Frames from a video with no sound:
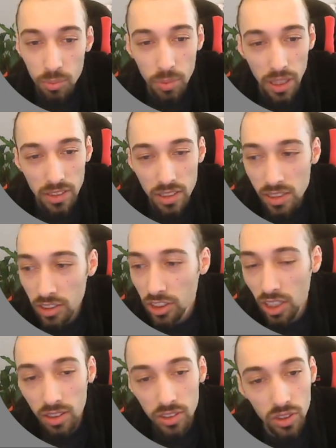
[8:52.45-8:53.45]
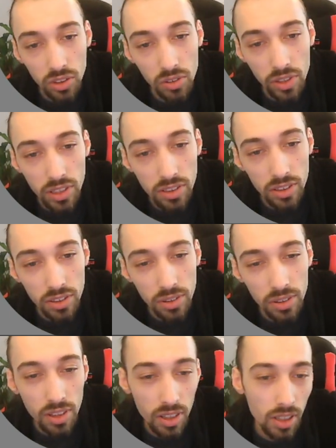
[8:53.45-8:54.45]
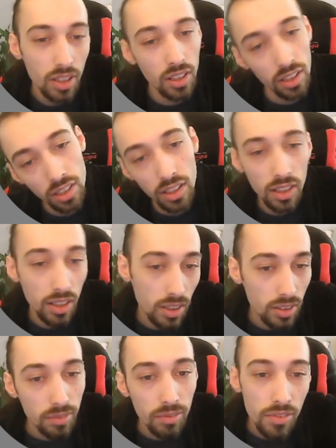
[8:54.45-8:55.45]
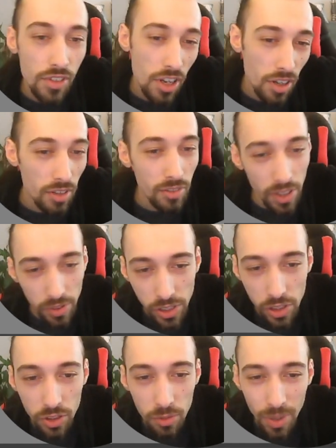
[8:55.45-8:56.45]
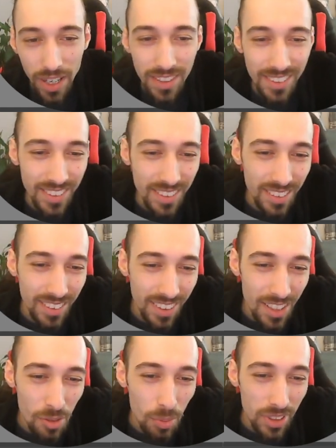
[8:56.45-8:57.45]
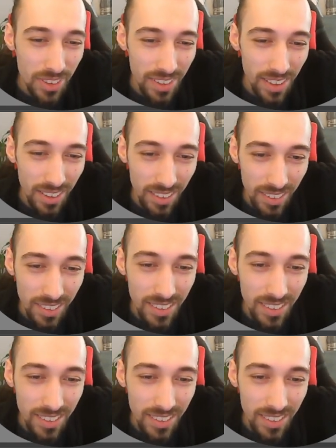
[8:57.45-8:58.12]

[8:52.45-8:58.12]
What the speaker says: Basically a child's drawing to not a very good painting, but still a